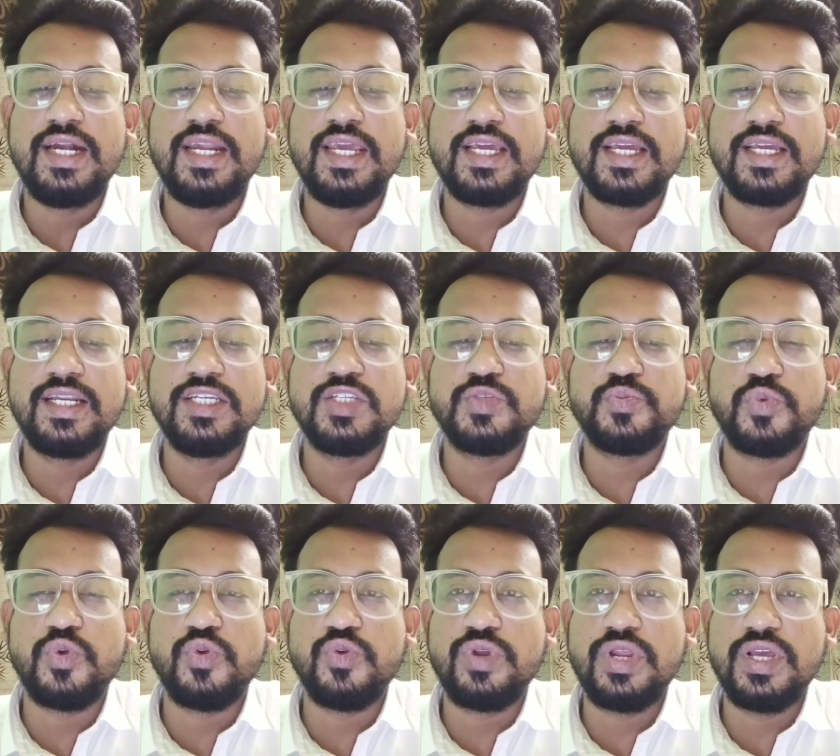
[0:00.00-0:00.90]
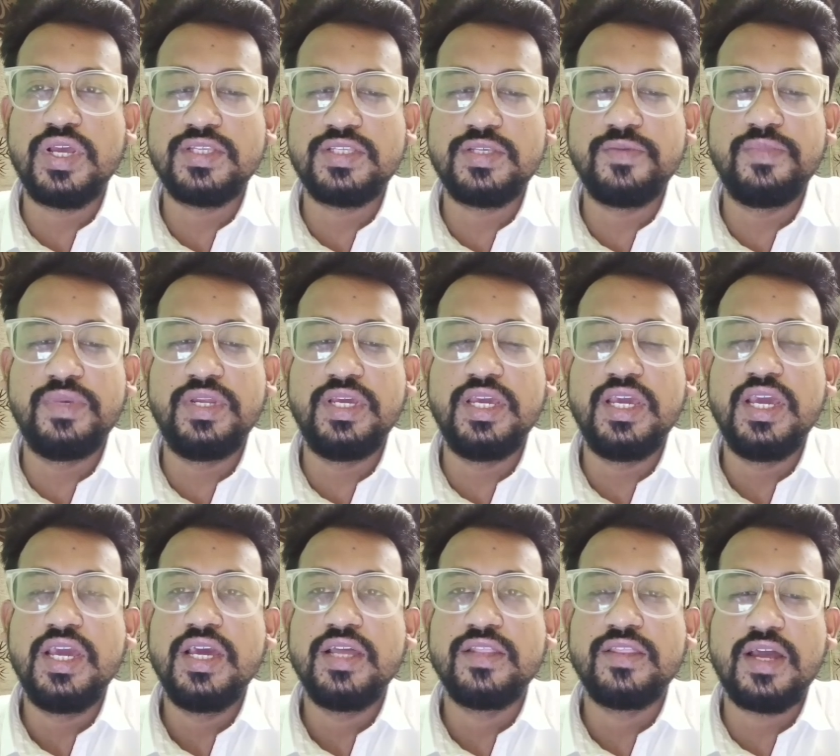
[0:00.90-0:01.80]
decrease
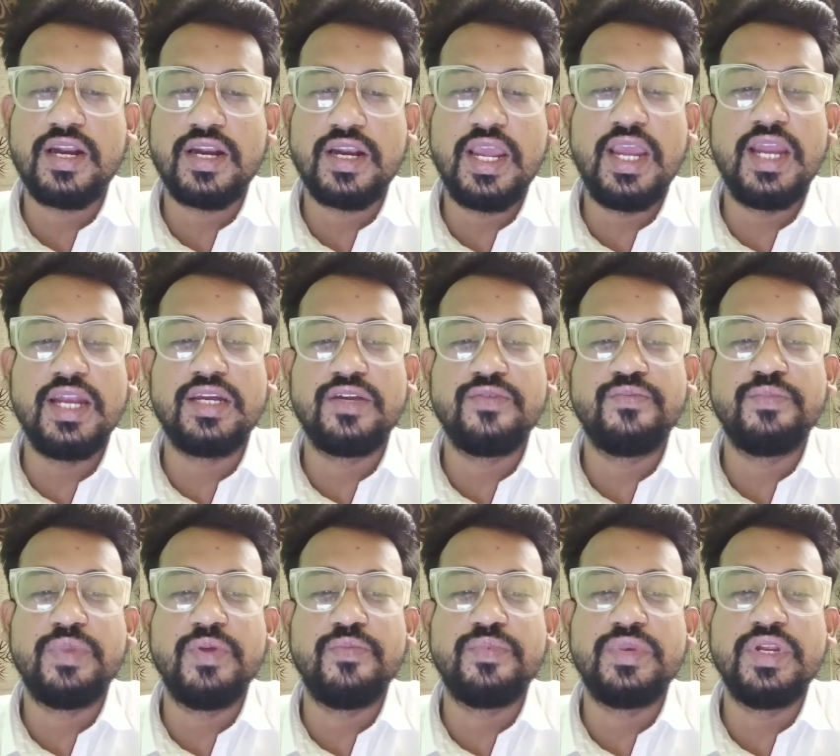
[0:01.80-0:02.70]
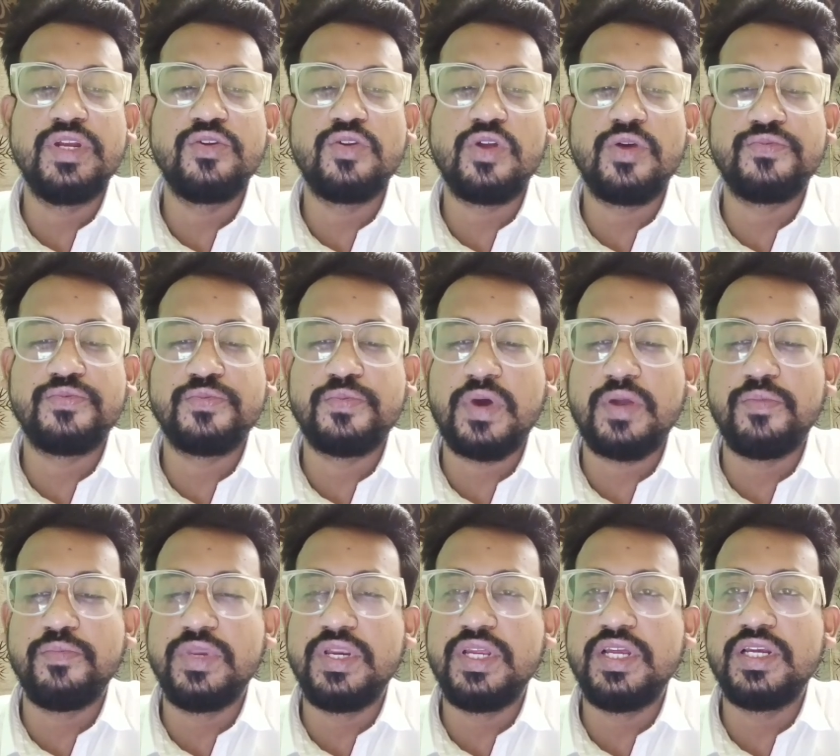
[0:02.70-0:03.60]
progressively the rate 15 drops per
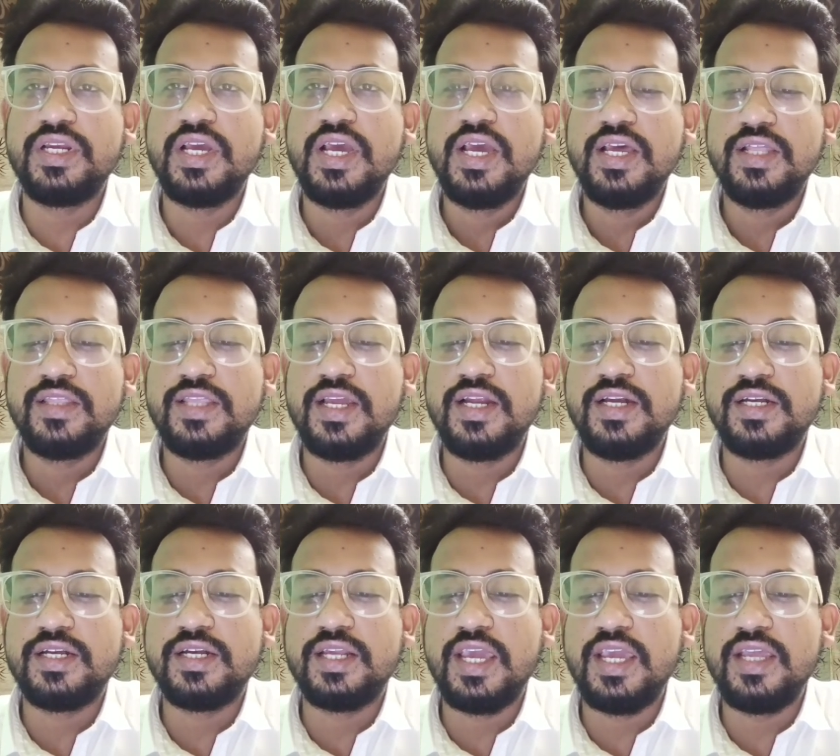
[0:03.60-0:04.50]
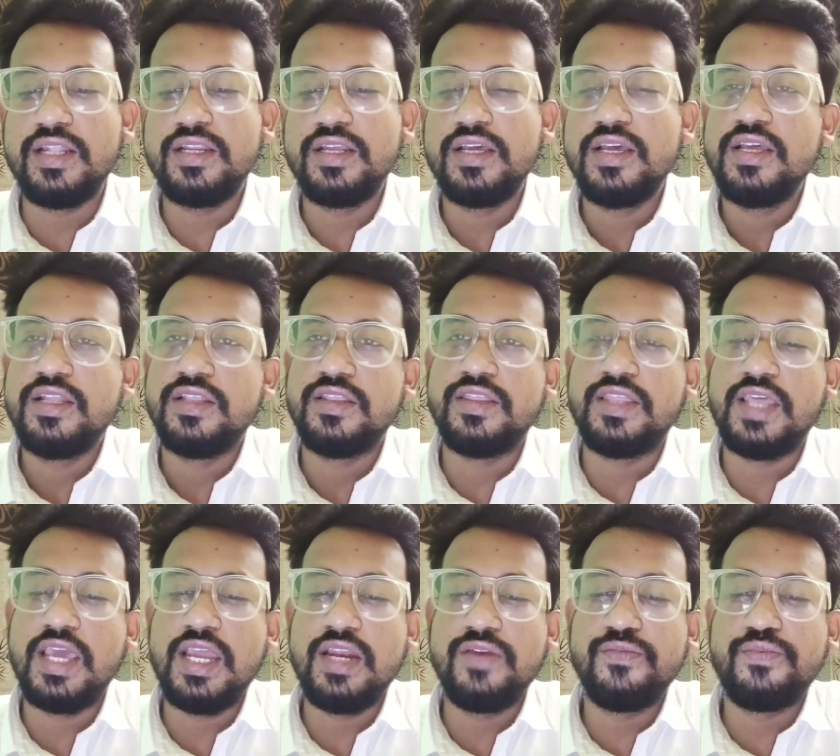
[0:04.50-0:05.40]
minute, then 10,
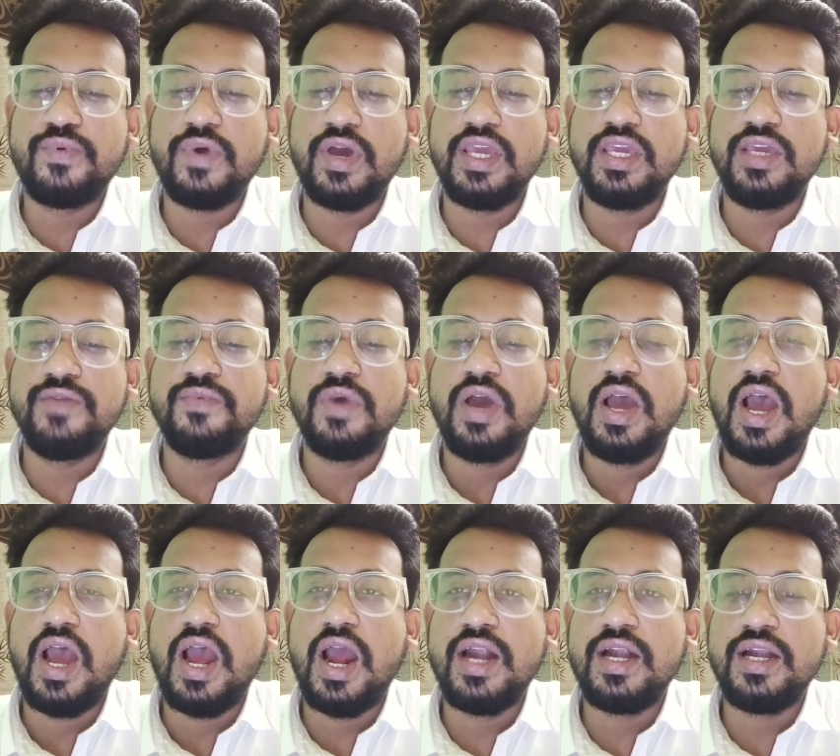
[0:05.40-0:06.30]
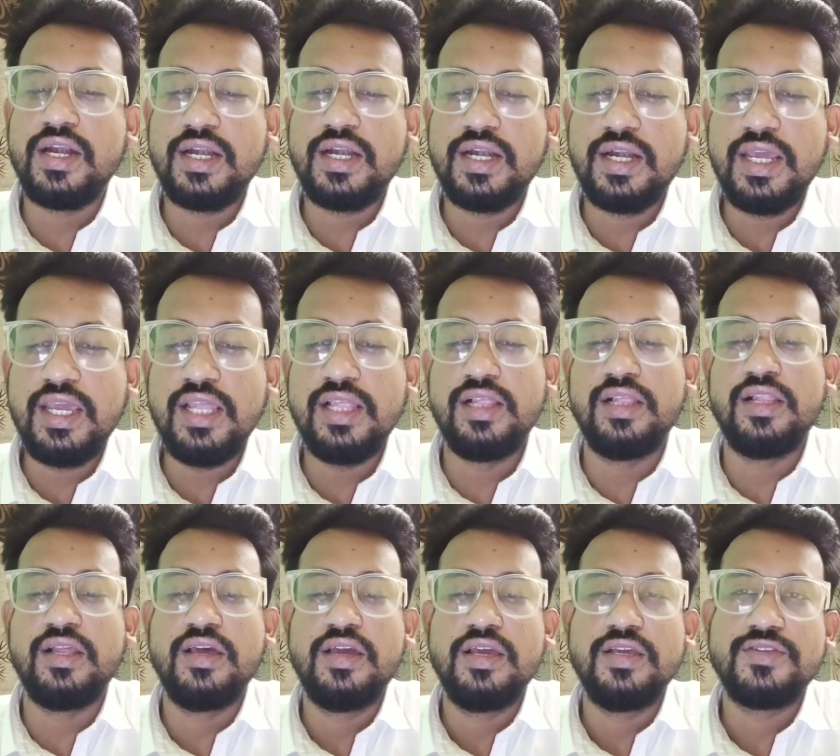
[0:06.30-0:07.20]
then 5 until
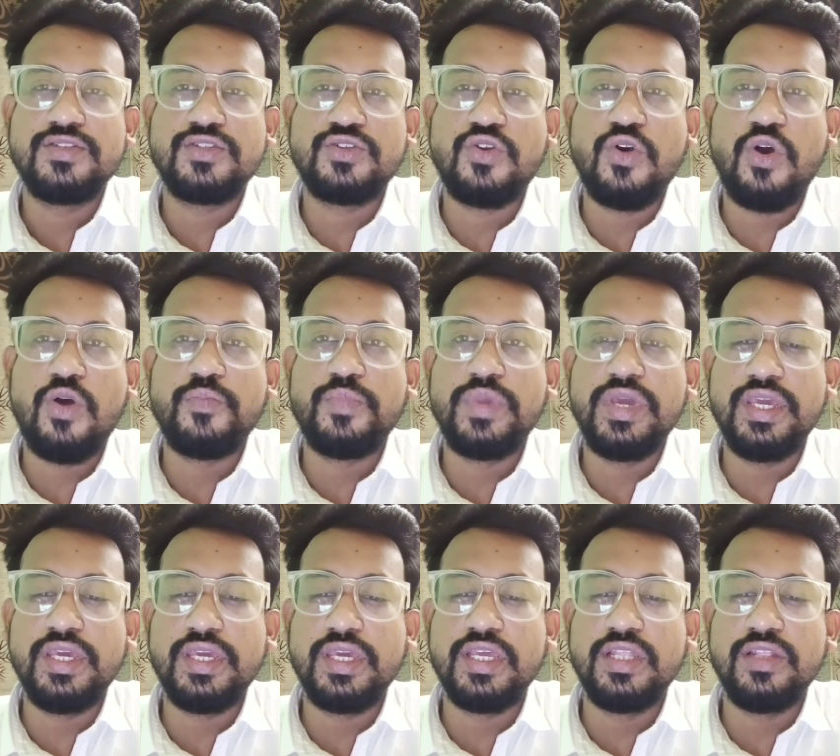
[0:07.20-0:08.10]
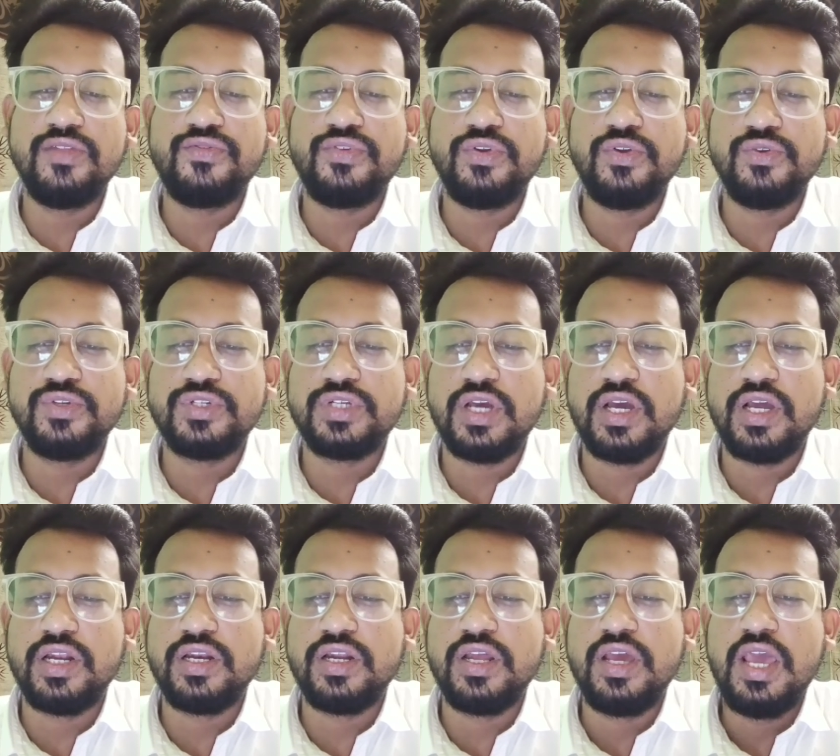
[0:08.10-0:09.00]
stopping
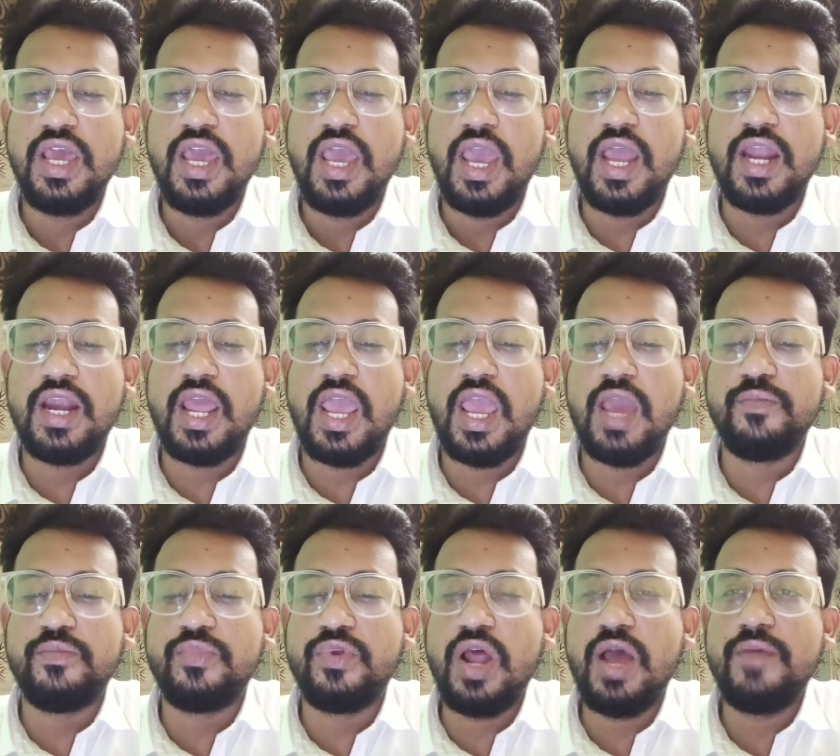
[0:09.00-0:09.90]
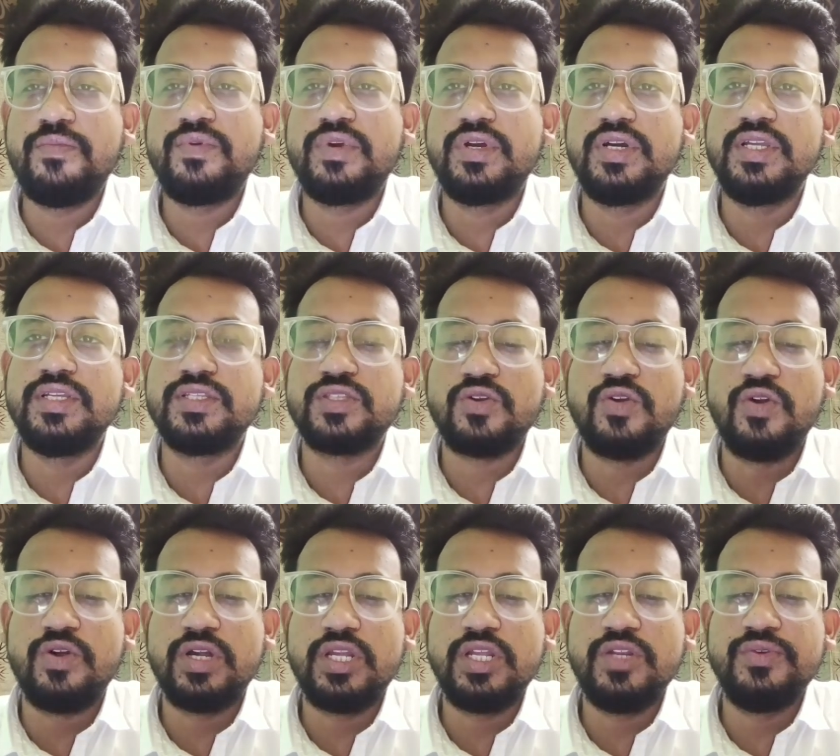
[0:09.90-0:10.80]
infusion. An abrupt
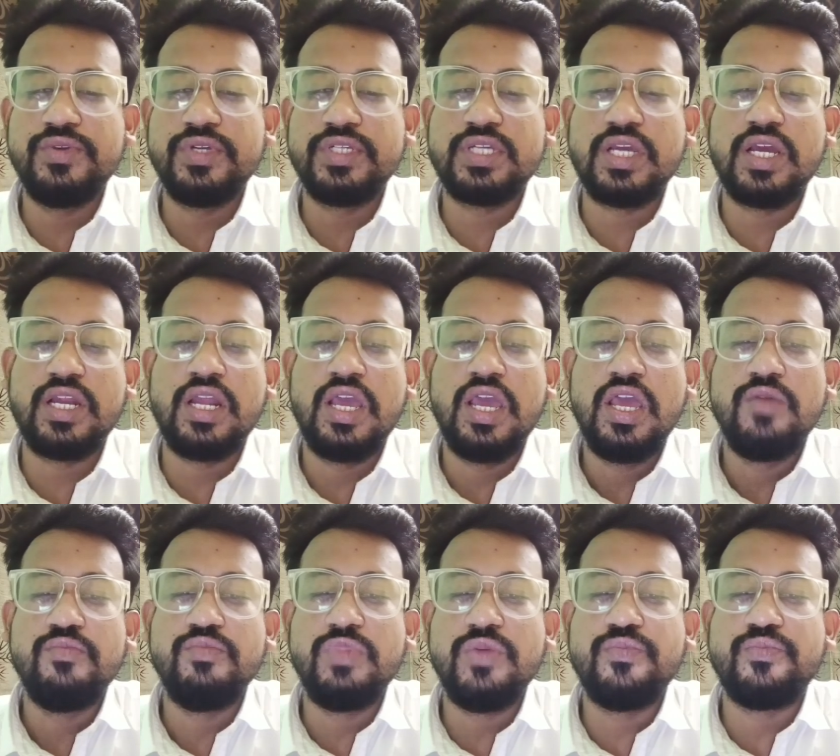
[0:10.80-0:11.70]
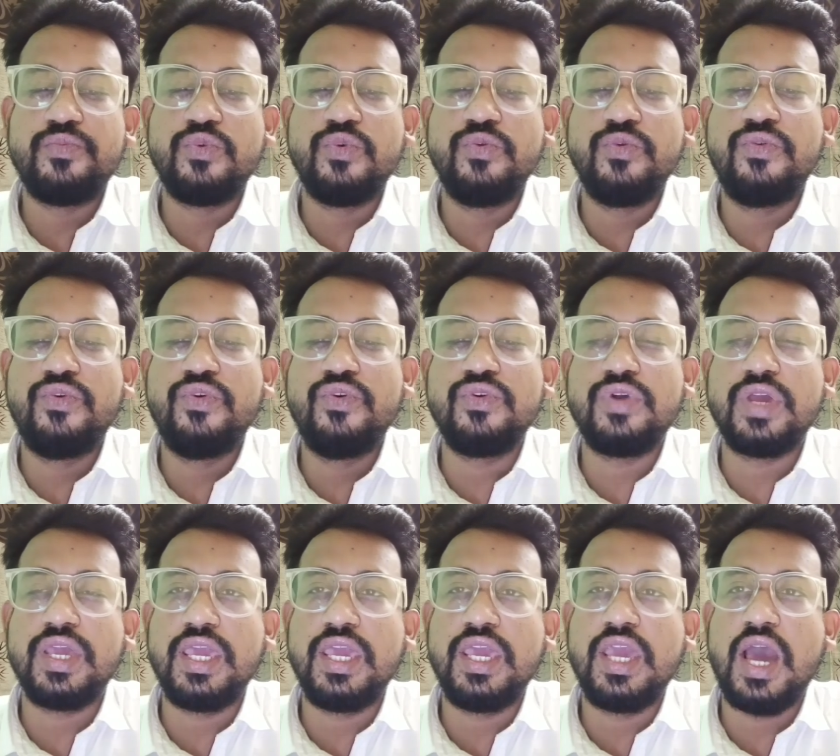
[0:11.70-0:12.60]
discontinuation may provoke
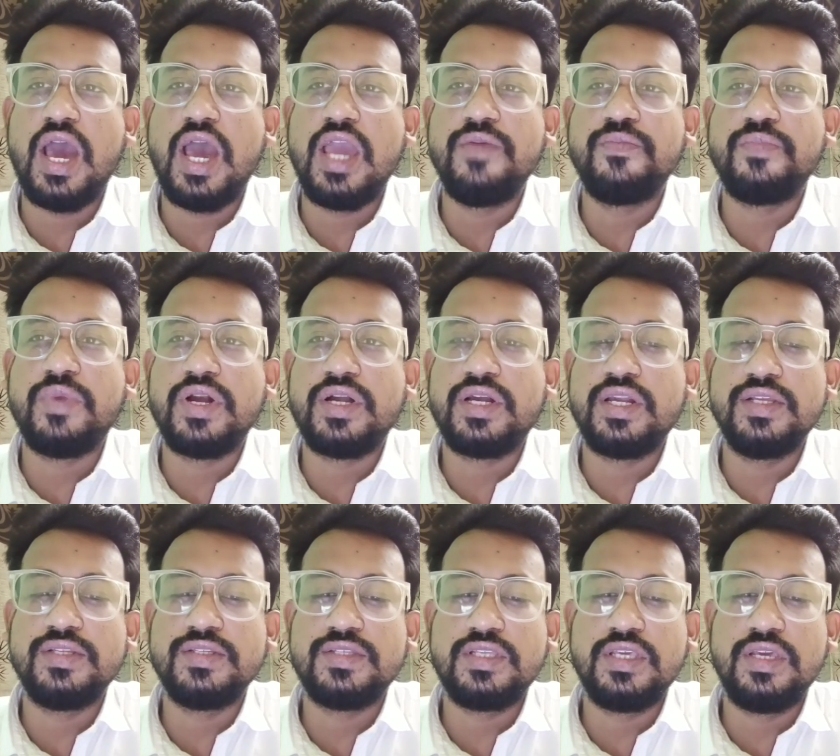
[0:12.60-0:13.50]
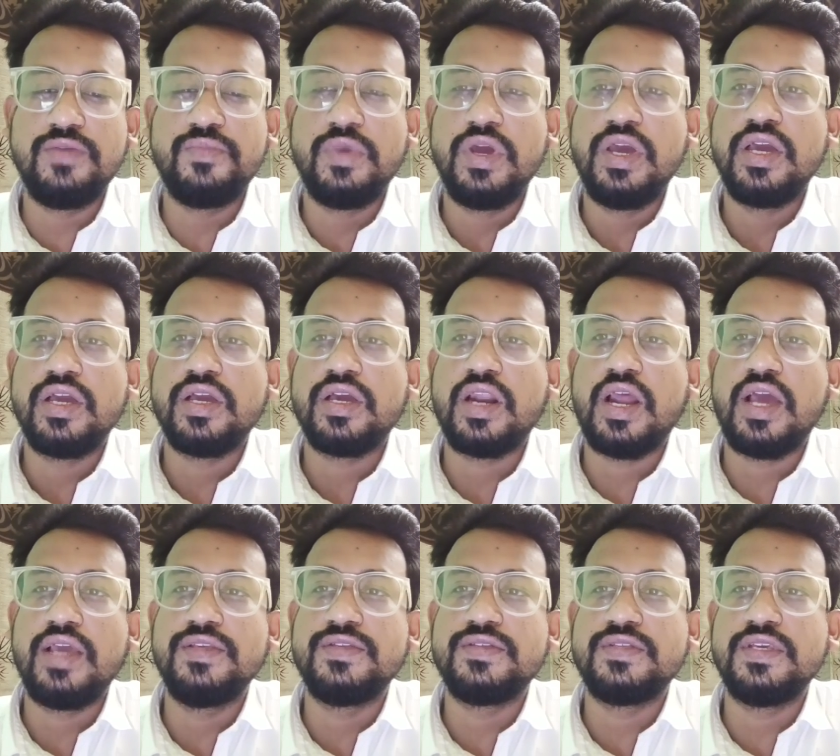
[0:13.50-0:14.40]
a hypertensive
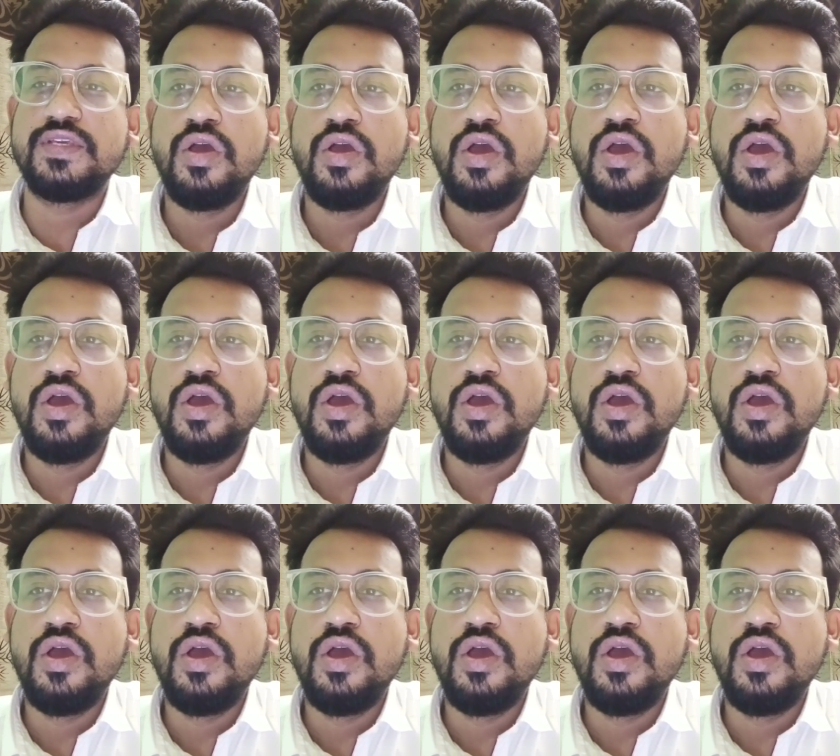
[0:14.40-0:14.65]
crisis.